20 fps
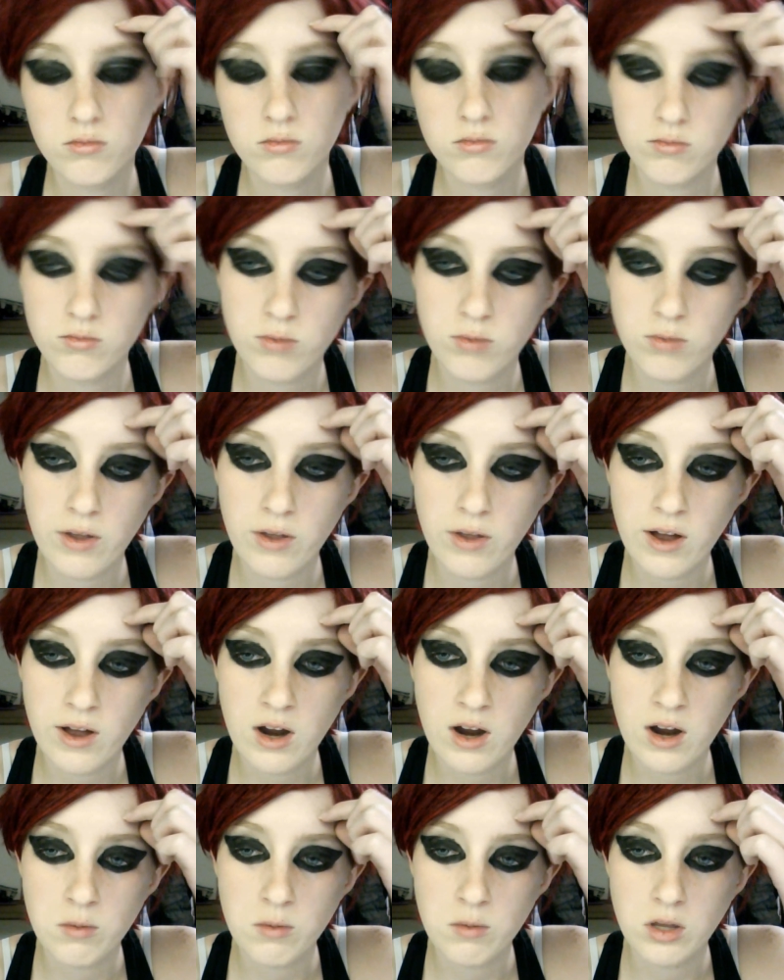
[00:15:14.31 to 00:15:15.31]
By that, I
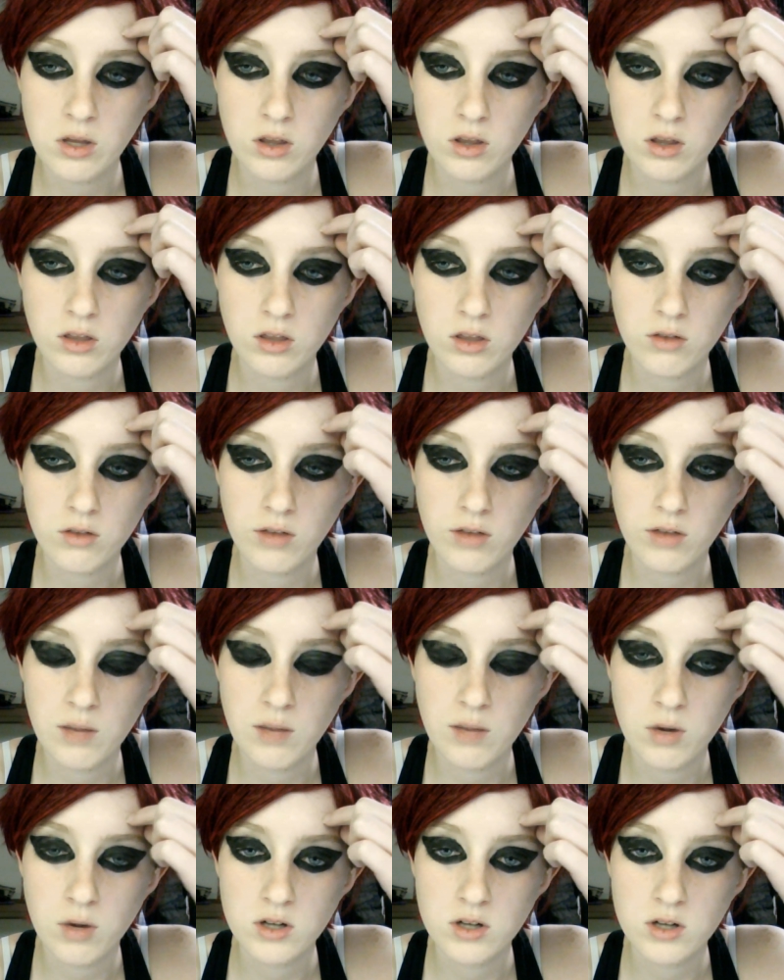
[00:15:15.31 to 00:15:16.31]
mean like the leg
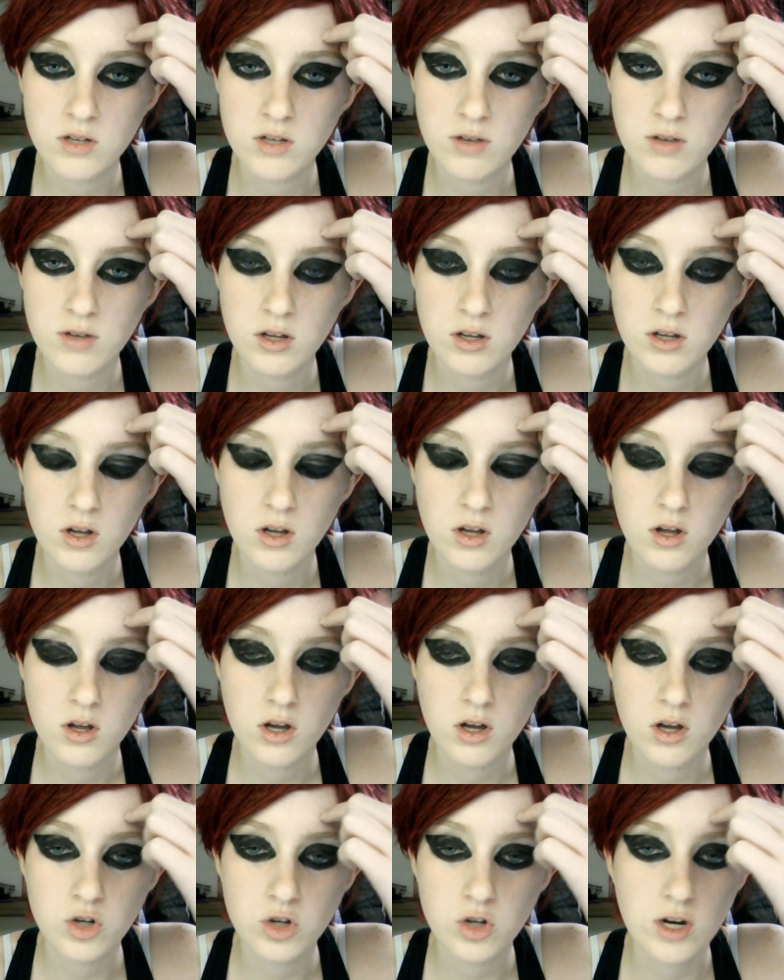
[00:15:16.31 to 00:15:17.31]
parts of it. And
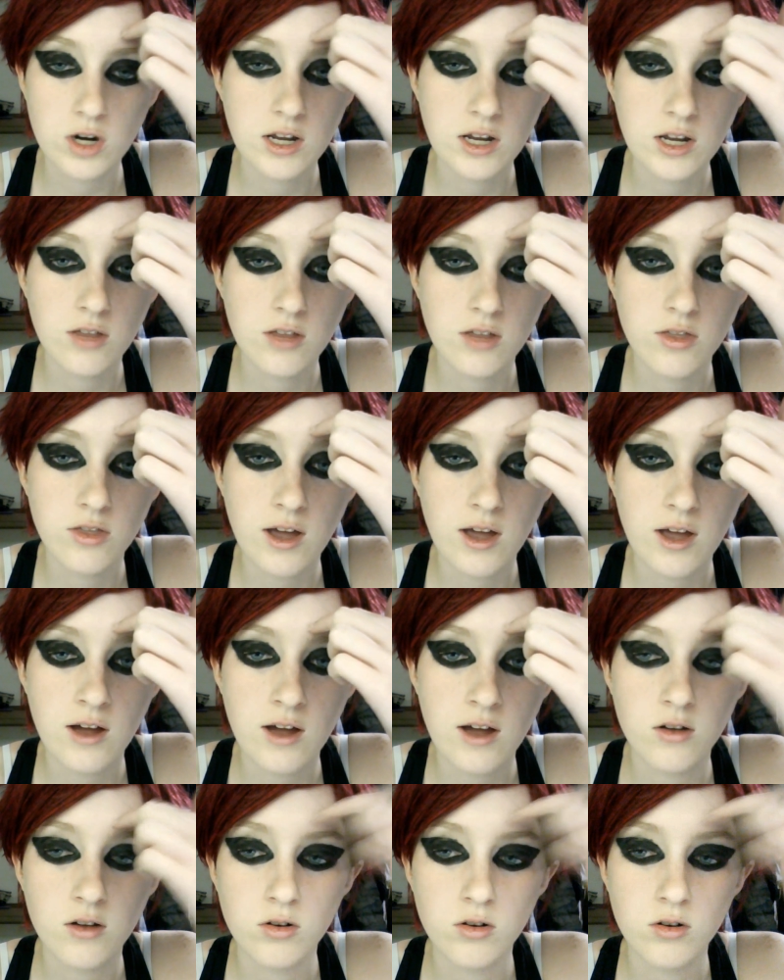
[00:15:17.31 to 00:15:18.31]
try to get that
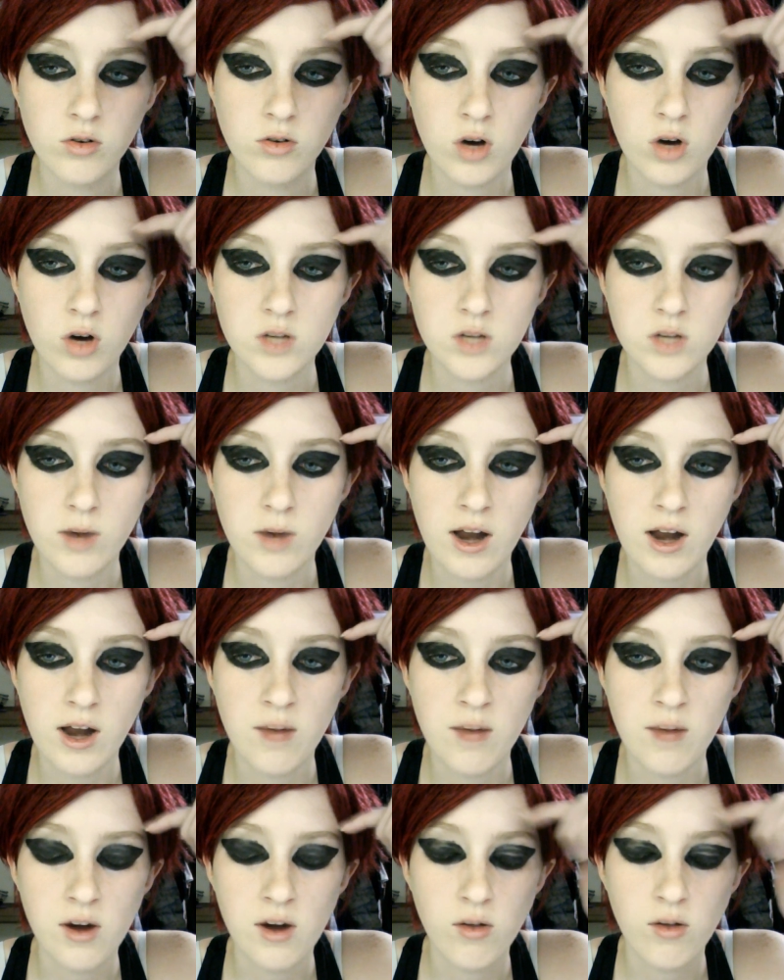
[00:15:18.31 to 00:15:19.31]
across my
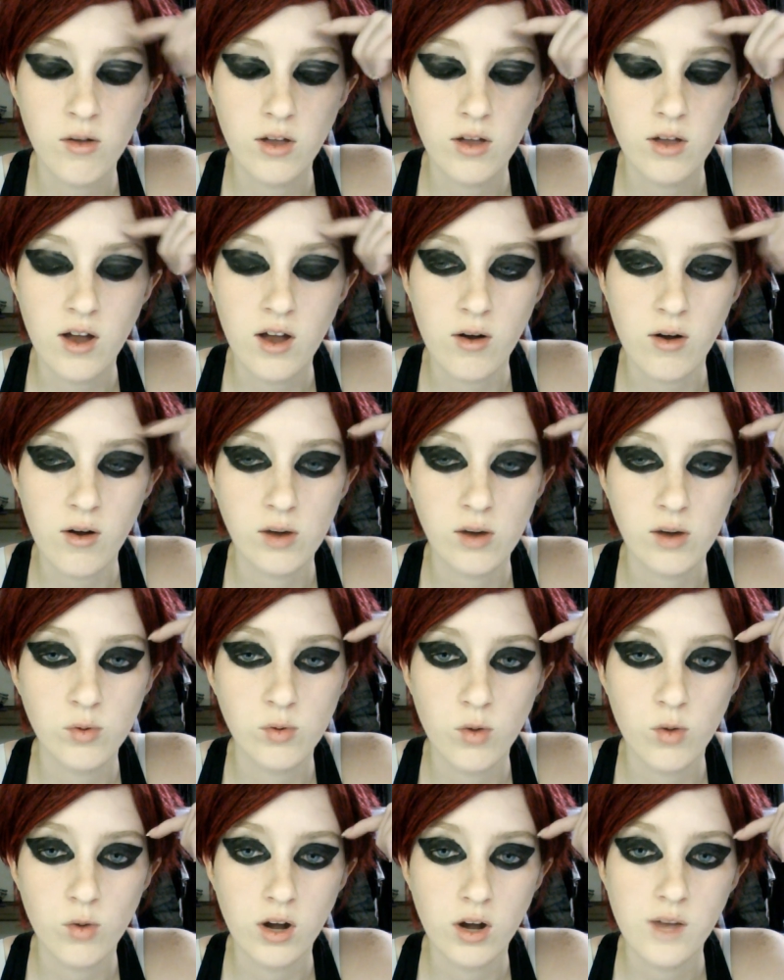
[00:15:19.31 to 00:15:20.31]
eyebrow how I would
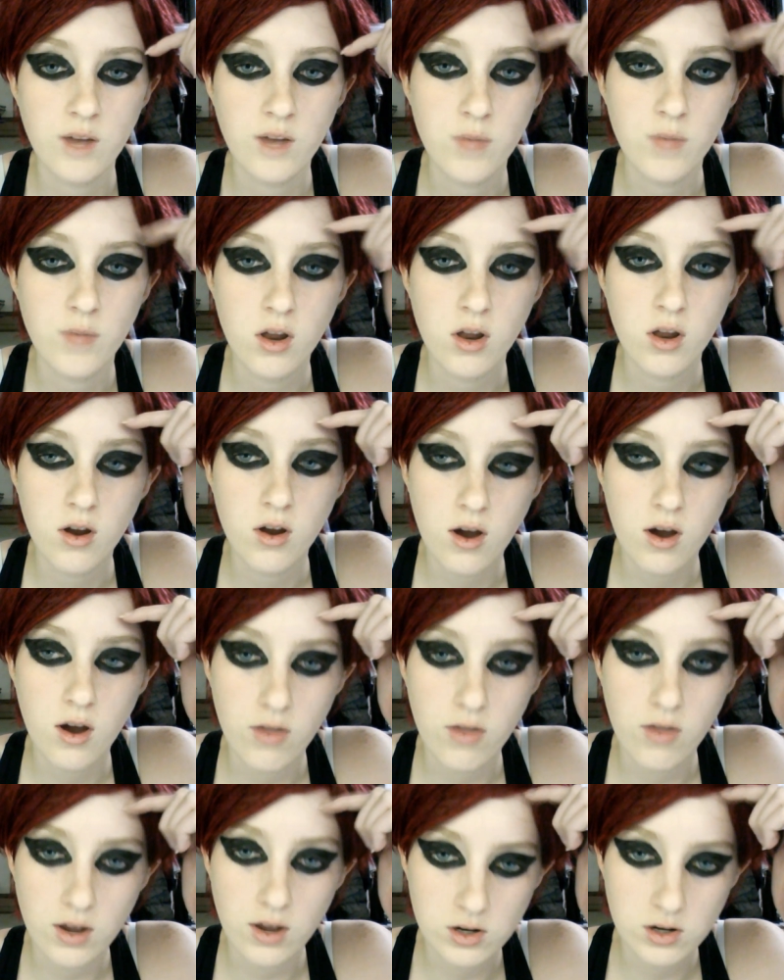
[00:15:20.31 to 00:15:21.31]
want it. And then
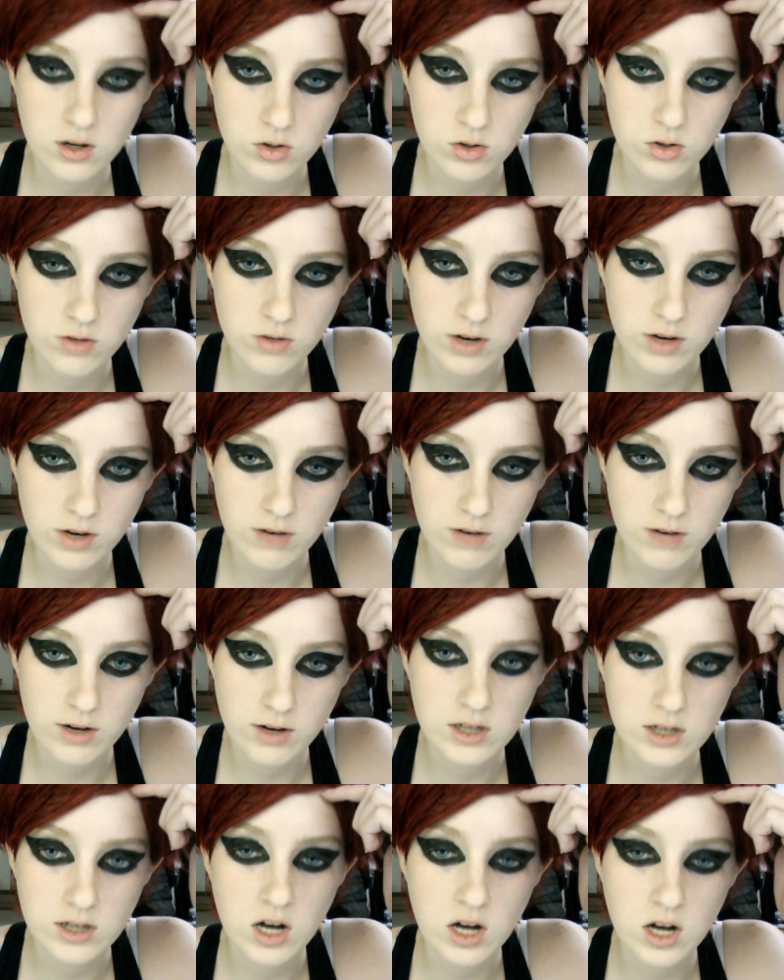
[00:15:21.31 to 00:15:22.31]
I do the very, very
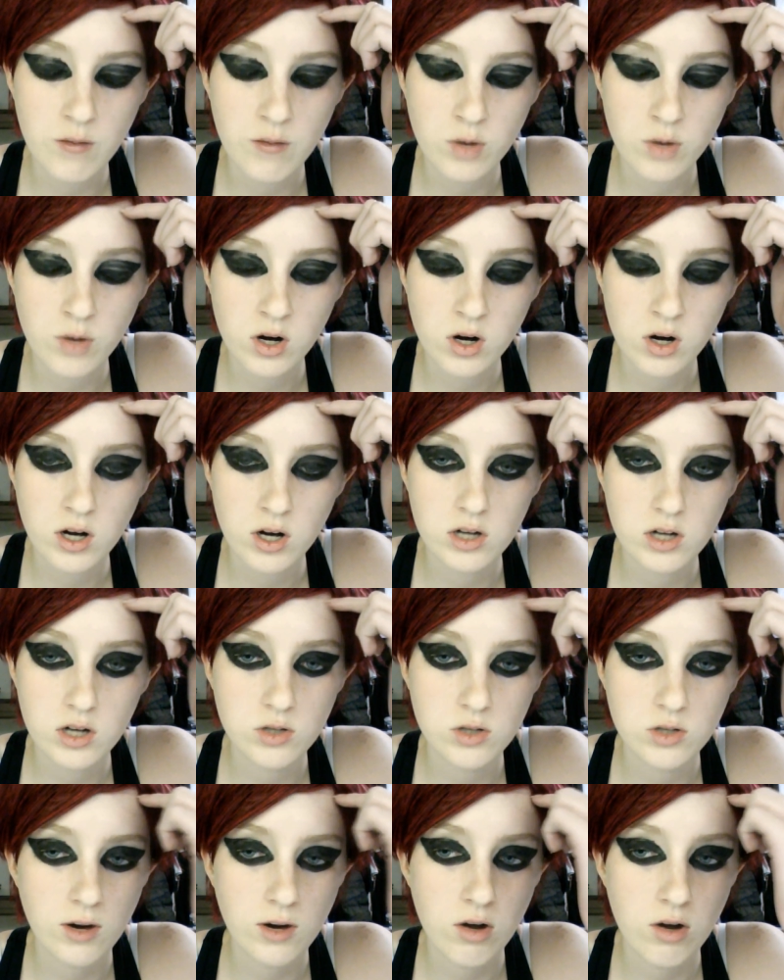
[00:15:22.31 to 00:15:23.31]
top part so
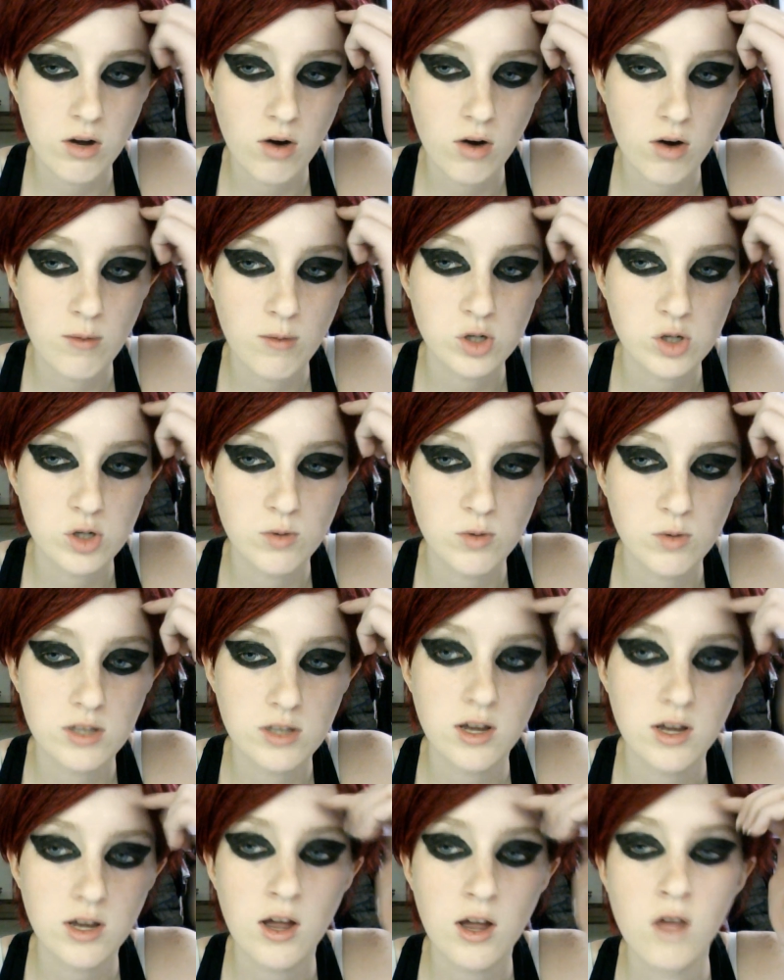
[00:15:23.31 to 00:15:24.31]
I know how much space I
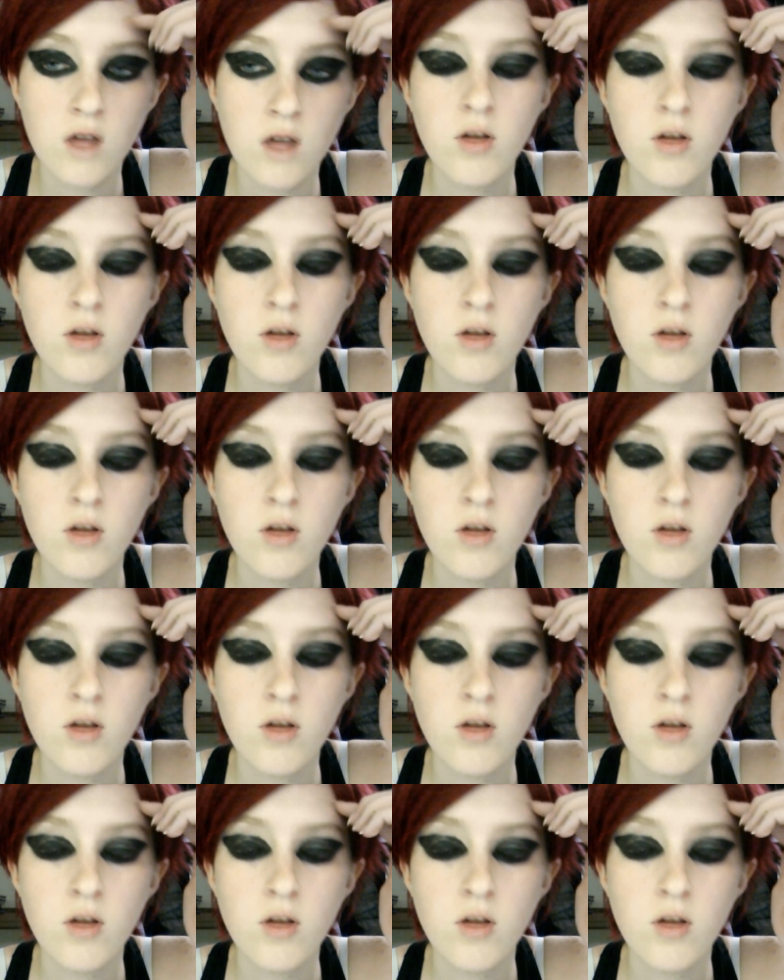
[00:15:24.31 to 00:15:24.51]
have.